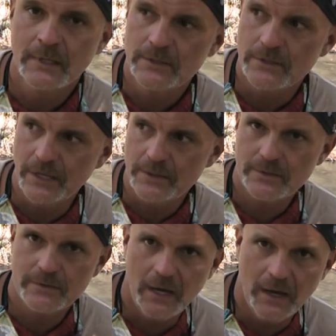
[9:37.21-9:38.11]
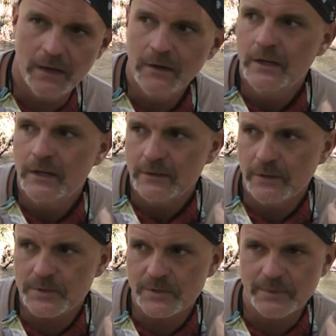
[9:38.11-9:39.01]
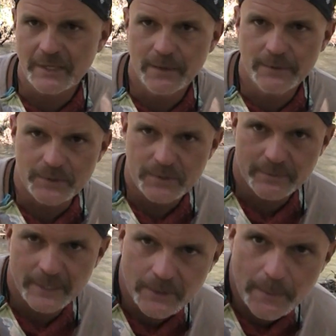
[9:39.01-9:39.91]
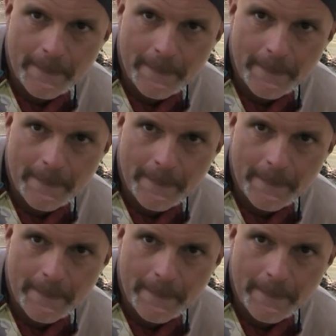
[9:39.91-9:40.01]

So those are some of the chemicals you can measure.